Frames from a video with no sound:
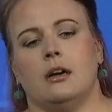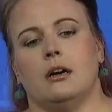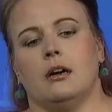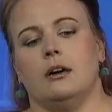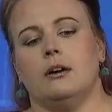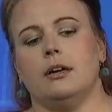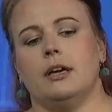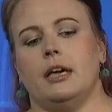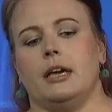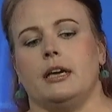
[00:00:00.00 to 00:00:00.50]

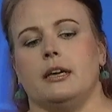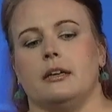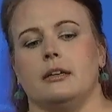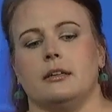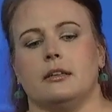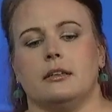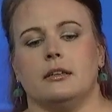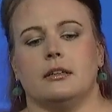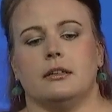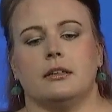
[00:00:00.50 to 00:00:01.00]
Okay,
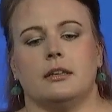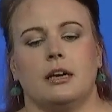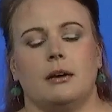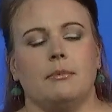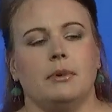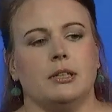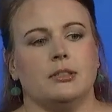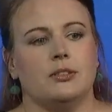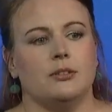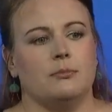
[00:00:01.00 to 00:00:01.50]

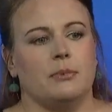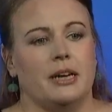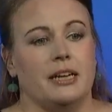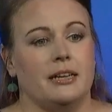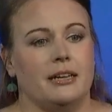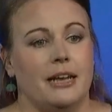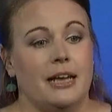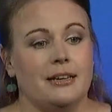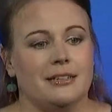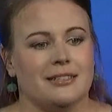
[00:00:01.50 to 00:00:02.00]
coming to my
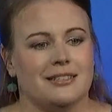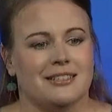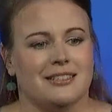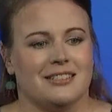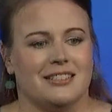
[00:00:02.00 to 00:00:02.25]
next